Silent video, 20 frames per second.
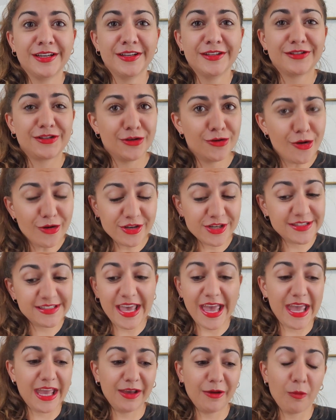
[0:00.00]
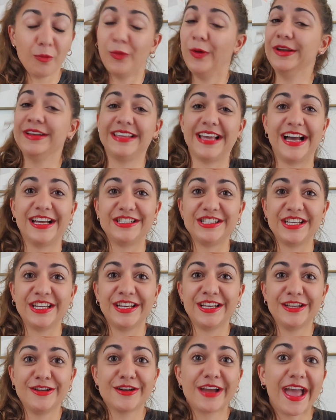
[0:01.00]
So you're not just getting one
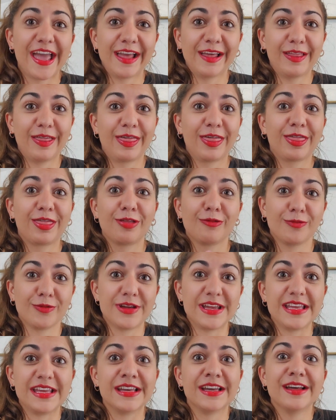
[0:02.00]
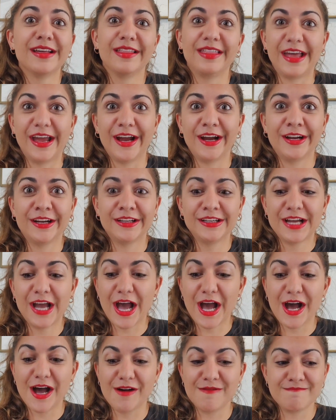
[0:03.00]
gadget, you're getting three there,
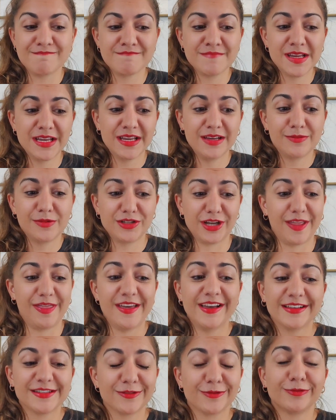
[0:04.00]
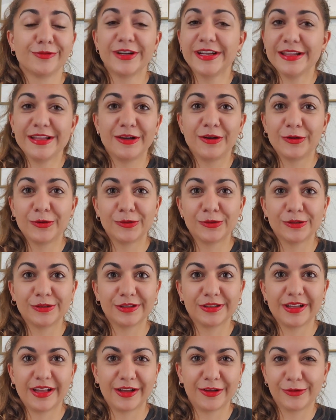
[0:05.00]
which I think is a really
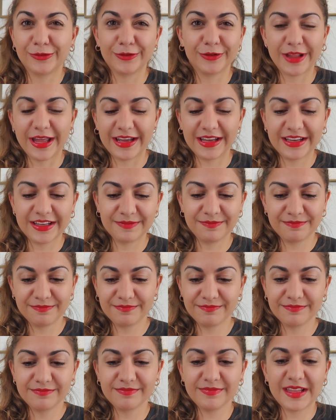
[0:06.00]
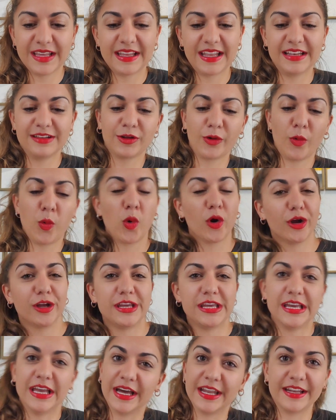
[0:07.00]
cool and
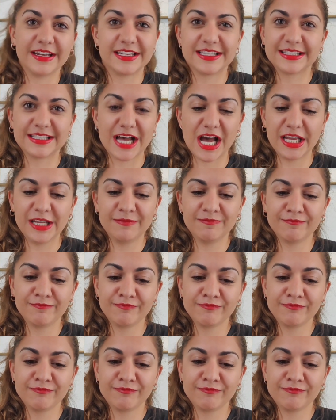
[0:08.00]
quirky kind of design.